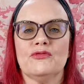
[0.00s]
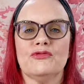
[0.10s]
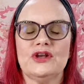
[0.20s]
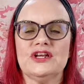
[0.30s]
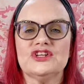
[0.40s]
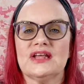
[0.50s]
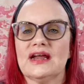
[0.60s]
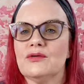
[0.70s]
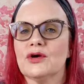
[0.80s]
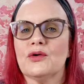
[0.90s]
footage that
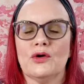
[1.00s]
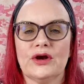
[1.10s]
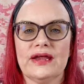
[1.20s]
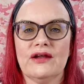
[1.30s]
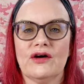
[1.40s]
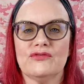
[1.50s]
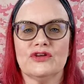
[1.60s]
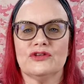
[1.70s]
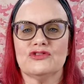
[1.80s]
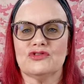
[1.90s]
I recorded of
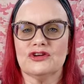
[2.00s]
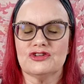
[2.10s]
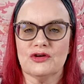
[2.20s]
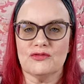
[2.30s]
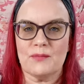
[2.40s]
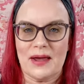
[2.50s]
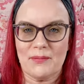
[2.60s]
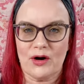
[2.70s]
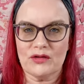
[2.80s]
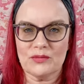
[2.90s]
the construction of my
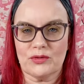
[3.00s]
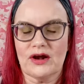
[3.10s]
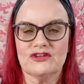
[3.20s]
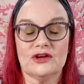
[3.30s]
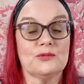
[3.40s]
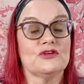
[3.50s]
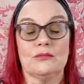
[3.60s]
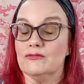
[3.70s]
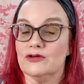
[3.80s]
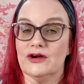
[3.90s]
part of the project, which
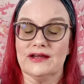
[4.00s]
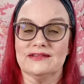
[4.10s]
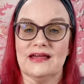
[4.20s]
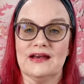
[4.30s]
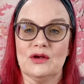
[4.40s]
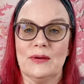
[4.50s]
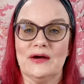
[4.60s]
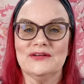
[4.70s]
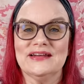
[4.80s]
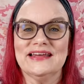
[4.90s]
I'm very excited
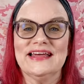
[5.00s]
about.